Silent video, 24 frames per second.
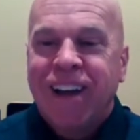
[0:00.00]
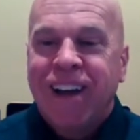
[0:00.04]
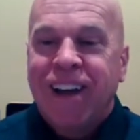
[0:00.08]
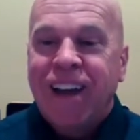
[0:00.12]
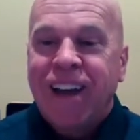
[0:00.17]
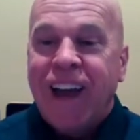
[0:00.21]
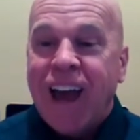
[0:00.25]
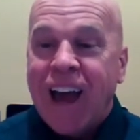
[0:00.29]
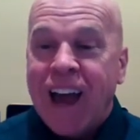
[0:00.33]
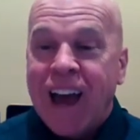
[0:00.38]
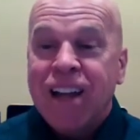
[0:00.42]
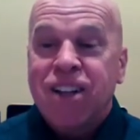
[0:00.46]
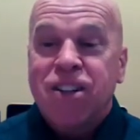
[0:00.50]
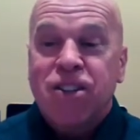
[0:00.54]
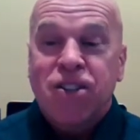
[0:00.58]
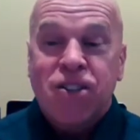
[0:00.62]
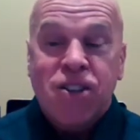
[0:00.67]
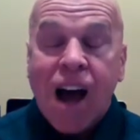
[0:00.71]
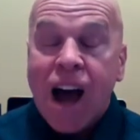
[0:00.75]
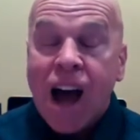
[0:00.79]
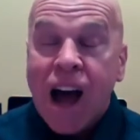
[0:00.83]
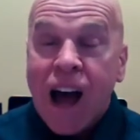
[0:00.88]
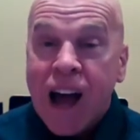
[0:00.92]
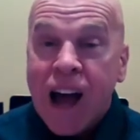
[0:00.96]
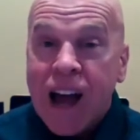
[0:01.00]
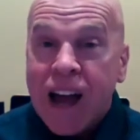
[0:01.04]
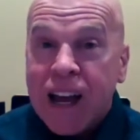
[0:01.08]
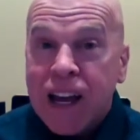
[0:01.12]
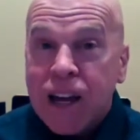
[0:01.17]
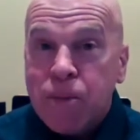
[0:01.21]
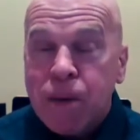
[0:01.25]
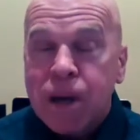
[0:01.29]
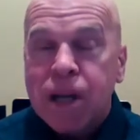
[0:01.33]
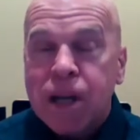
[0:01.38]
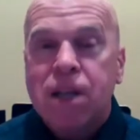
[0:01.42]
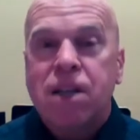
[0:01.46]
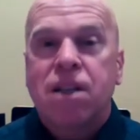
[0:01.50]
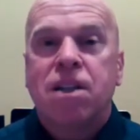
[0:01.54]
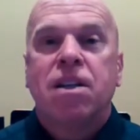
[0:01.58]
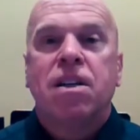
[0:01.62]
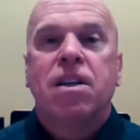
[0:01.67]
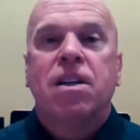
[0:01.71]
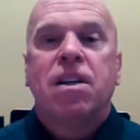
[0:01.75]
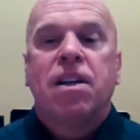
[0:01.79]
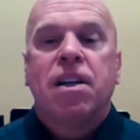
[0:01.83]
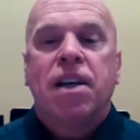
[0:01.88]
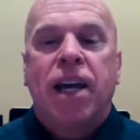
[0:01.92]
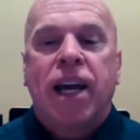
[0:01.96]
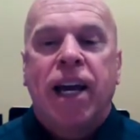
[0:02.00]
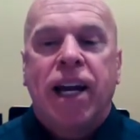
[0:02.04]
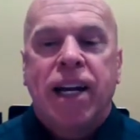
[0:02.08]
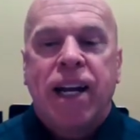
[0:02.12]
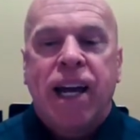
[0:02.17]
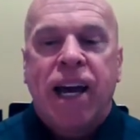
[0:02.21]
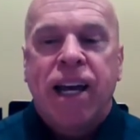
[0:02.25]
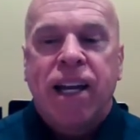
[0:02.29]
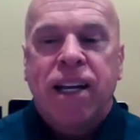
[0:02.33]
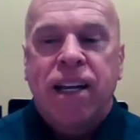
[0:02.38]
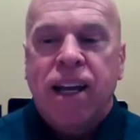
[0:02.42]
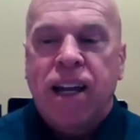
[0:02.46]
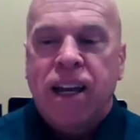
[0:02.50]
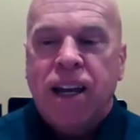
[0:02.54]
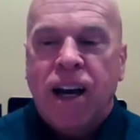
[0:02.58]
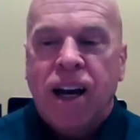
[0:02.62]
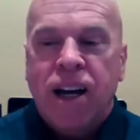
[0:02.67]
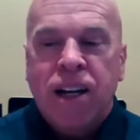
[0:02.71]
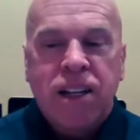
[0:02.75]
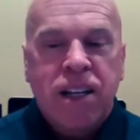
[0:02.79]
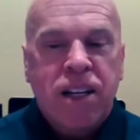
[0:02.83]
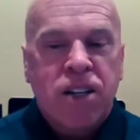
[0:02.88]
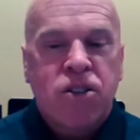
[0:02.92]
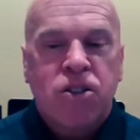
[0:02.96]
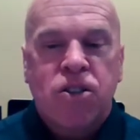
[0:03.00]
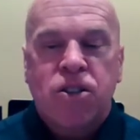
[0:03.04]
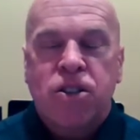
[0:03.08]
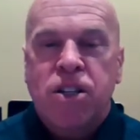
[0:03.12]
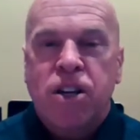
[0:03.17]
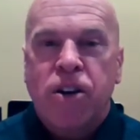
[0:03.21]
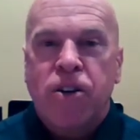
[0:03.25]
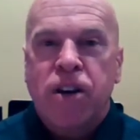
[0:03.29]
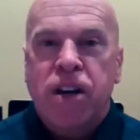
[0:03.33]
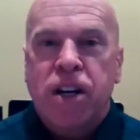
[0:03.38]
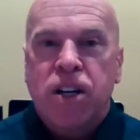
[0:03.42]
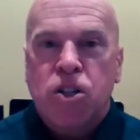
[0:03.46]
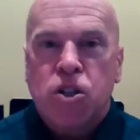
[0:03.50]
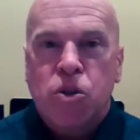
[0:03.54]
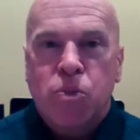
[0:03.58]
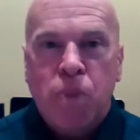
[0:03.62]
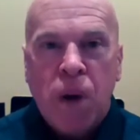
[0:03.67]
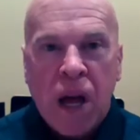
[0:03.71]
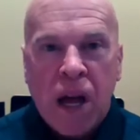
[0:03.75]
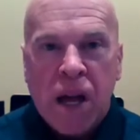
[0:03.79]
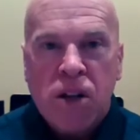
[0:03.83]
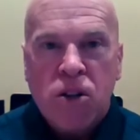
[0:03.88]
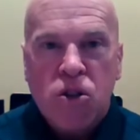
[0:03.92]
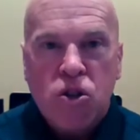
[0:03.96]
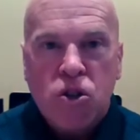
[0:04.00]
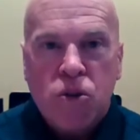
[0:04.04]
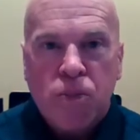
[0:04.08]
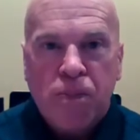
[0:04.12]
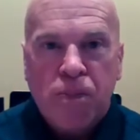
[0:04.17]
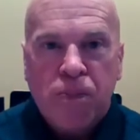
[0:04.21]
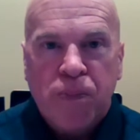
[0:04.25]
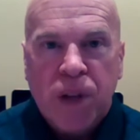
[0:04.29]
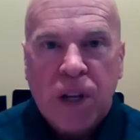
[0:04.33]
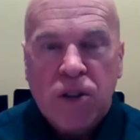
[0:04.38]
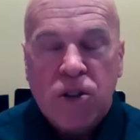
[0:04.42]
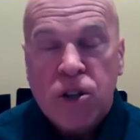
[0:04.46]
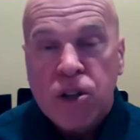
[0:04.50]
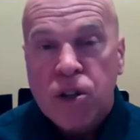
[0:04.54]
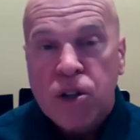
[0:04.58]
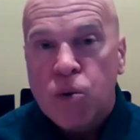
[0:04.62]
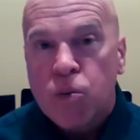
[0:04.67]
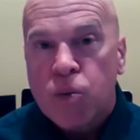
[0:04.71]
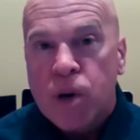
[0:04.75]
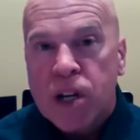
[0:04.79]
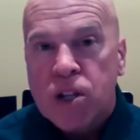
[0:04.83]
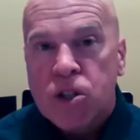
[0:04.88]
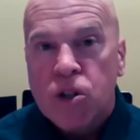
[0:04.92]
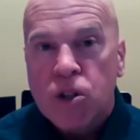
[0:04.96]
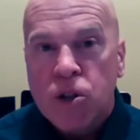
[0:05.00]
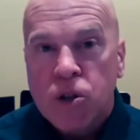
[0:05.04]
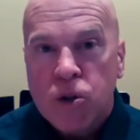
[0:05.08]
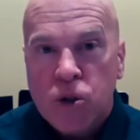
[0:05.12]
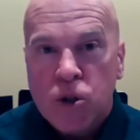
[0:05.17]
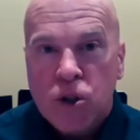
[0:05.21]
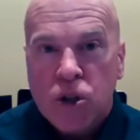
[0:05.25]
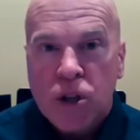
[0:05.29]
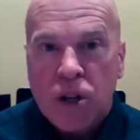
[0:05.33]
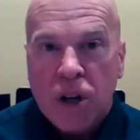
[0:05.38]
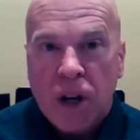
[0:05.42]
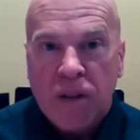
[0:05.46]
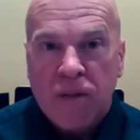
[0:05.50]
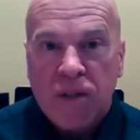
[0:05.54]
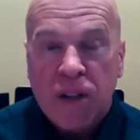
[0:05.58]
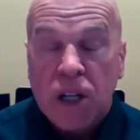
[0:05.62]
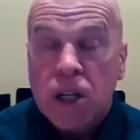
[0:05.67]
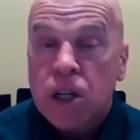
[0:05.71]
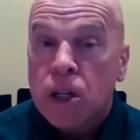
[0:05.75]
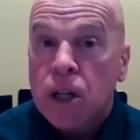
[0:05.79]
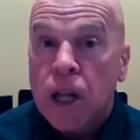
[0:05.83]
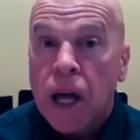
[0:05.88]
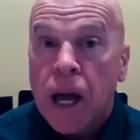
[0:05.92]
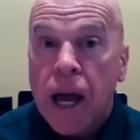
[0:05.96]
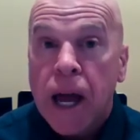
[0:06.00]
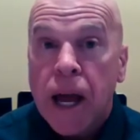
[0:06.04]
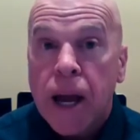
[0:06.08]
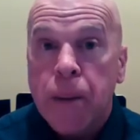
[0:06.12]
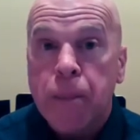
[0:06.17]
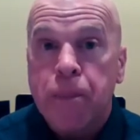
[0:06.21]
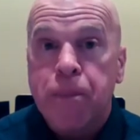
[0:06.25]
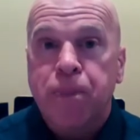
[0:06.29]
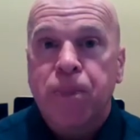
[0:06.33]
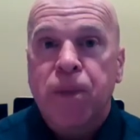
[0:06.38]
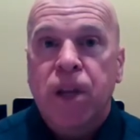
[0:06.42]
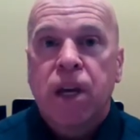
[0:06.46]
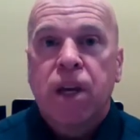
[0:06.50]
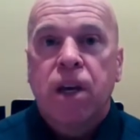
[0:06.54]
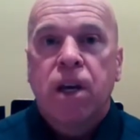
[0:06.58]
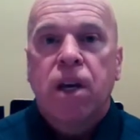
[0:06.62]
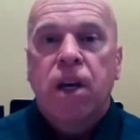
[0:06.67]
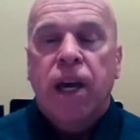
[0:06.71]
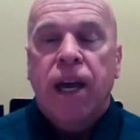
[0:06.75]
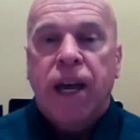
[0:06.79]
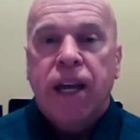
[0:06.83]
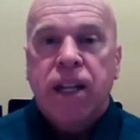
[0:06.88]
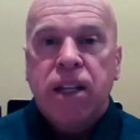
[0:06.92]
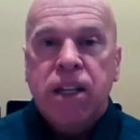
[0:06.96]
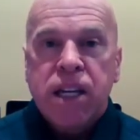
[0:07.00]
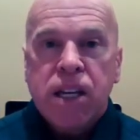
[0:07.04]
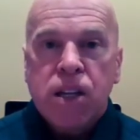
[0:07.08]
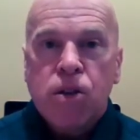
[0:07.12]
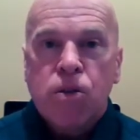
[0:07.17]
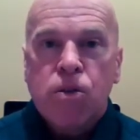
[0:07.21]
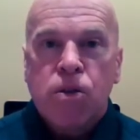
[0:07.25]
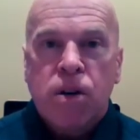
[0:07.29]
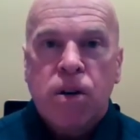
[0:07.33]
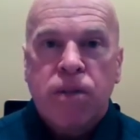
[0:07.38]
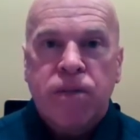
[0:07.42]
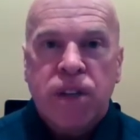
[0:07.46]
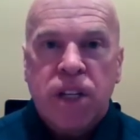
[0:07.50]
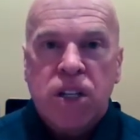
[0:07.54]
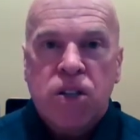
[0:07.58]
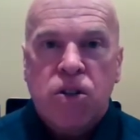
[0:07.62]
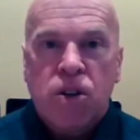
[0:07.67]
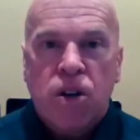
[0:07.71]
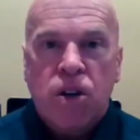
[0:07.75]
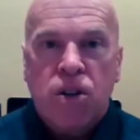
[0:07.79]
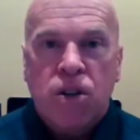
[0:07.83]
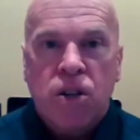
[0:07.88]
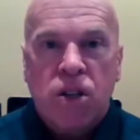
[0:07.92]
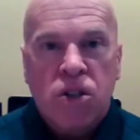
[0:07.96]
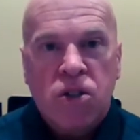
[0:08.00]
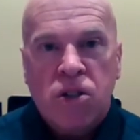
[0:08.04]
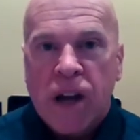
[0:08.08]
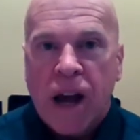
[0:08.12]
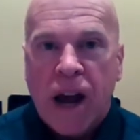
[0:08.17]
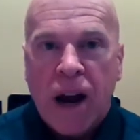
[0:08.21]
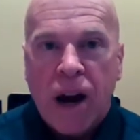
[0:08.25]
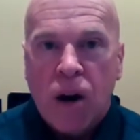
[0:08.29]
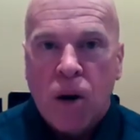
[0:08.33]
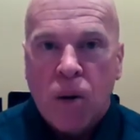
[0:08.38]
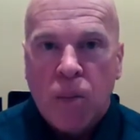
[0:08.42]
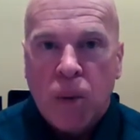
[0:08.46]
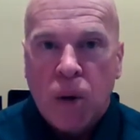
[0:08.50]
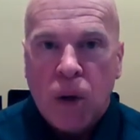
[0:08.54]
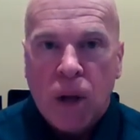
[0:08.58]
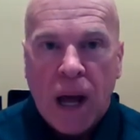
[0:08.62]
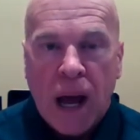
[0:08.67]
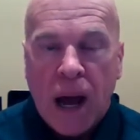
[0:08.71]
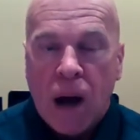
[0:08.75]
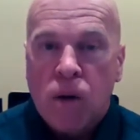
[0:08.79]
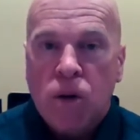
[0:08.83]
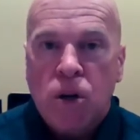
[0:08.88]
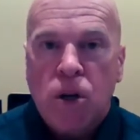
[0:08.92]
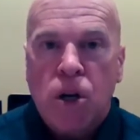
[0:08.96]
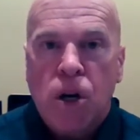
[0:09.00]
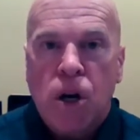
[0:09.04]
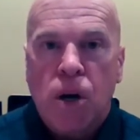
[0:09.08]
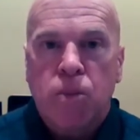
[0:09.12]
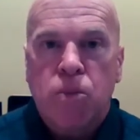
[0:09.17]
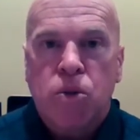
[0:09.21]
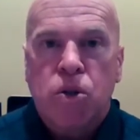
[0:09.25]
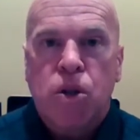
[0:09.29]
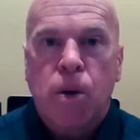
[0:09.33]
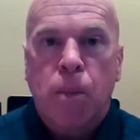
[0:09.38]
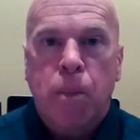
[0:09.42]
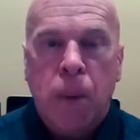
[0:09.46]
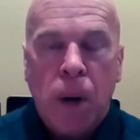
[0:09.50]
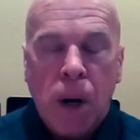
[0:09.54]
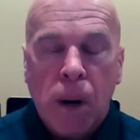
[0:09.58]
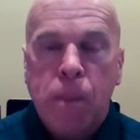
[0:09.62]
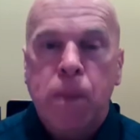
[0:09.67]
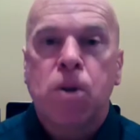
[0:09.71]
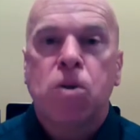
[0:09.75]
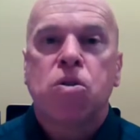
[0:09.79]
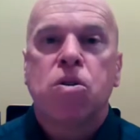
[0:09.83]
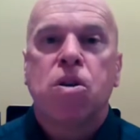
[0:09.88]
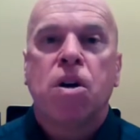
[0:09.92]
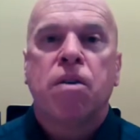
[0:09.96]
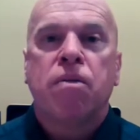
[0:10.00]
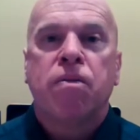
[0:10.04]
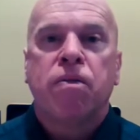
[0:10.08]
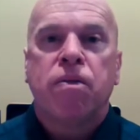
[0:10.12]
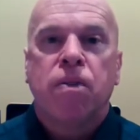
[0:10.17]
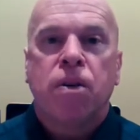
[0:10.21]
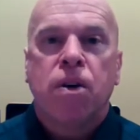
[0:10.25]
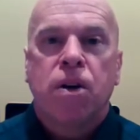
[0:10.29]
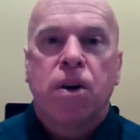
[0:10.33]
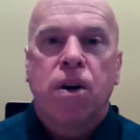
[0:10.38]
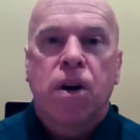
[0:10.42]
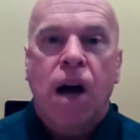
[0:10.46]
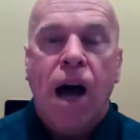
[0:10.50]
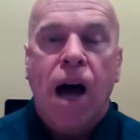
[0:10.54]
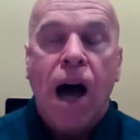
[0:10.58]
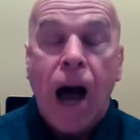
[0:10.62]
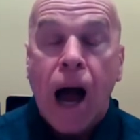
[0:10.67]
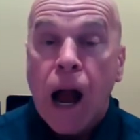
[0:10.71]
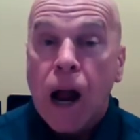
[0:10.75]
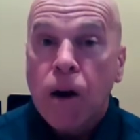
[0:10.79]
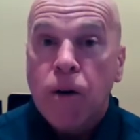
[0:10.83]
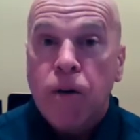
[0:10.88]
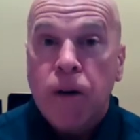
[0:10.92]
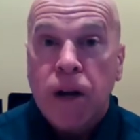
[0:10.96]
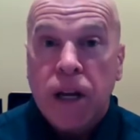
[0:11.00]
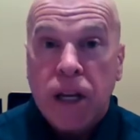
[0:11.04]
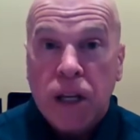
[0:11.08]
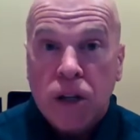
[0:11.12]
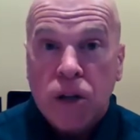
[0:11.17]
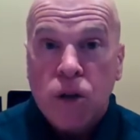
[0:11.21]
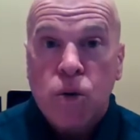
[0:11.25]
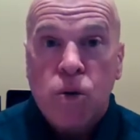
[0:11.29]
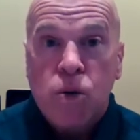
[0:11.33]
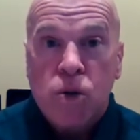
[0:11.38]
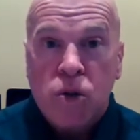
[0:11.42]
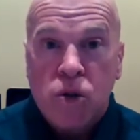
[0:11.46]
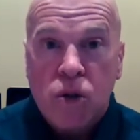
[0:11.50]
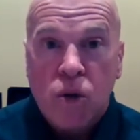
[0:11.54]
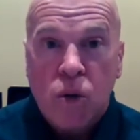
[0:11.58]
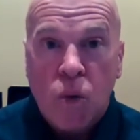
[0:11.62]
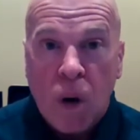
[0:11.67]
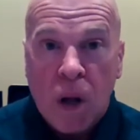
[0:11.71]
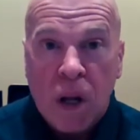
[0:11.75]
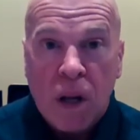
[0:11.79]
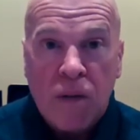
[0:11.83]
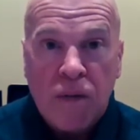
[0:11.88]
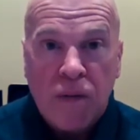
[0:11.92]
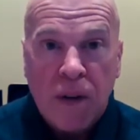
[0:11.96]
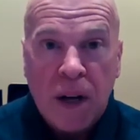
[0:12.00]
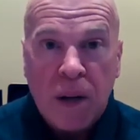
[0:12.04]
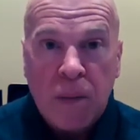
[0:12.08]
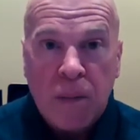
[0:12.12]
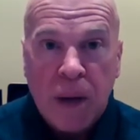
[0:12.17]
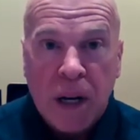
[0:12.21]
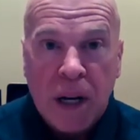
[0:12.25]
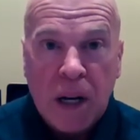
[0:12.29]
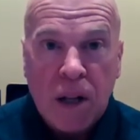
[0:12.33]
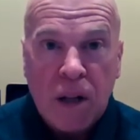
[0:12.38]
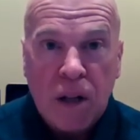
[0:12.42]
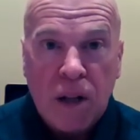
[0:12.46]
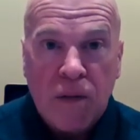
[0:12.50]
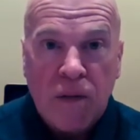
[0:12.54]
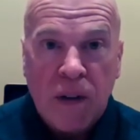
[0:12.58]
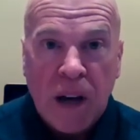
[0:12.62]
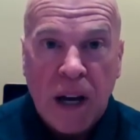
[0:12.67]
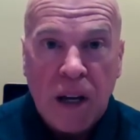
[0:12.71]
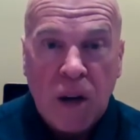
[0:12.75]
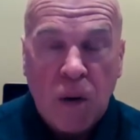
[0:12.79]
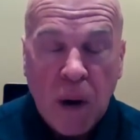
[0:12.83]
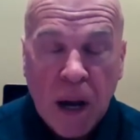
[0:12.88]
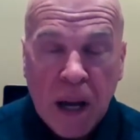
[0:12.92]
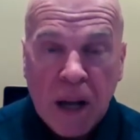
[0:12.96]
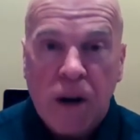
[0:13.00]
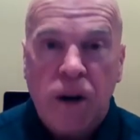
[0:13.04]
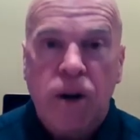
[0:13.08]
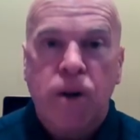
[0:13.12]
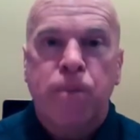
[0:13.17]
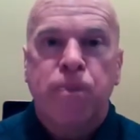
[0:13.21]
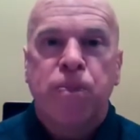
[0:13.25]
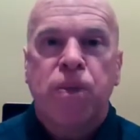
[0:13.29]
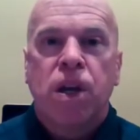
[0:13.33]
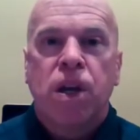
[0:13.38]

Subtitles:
add time and add unnecessary expense to the resolution of the claim. And neither of these are desirable outcomes. The purpose of hiring you as a qualified medical evaluator